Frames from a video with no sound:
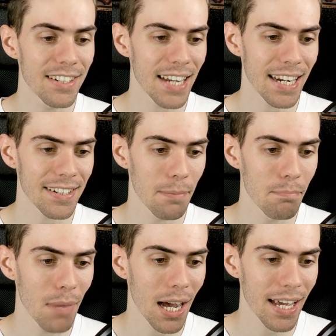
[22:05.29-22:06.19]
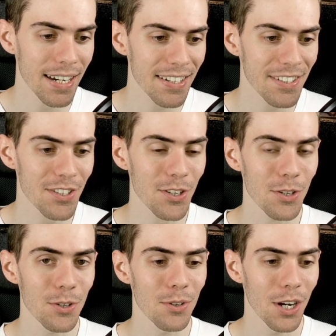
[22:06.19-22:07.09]
takes a
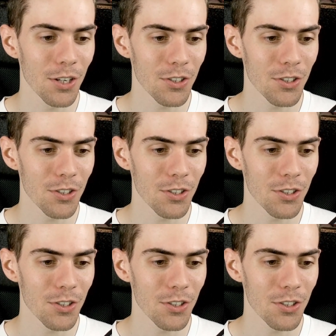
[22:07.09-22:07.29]
-2